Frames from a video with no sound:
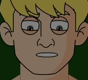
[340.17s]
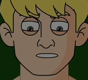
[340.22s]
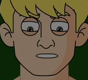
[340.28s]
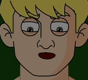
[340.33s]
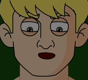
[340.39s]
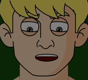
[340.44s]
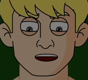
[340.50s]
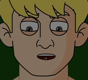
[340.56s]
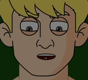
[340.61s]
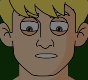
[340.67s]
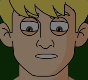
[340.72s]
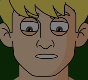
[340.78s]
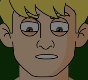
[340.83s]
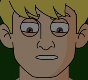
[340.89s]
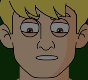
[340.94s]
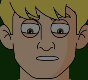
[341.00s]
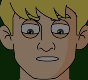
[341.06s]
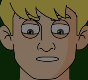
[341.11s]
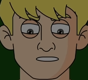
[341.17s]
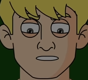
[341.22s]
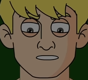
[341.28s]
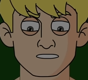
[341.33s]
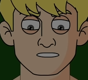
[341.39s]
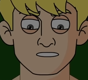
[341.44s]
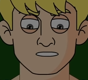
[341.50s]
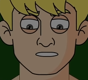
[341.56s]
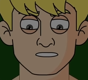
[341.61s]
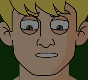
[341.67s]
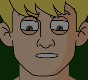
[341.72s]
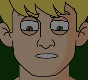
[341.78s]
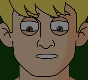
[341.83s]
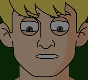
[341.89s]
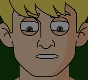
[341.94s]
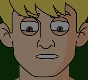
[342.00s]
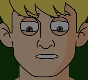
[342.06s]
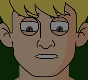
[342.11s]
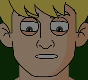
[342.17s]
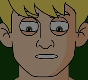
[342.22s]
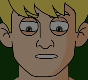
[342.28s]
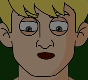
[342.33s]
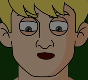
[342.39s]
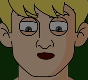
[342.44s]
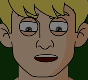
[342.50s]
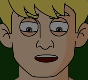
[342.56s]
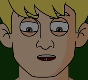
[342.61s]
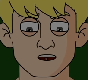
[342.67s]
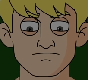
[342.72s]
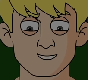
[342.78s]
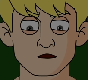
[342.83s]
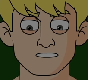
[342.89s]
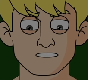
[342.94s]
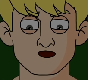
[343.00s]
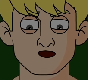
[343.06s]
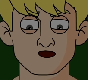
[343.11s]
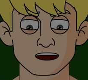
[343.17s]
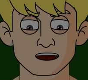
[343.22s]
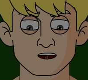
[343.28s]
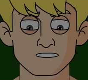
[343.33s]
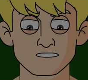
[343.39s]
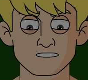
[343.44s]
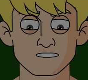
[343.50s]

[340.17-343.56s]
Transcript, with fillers: Don't move, he said. It'll be easier that way.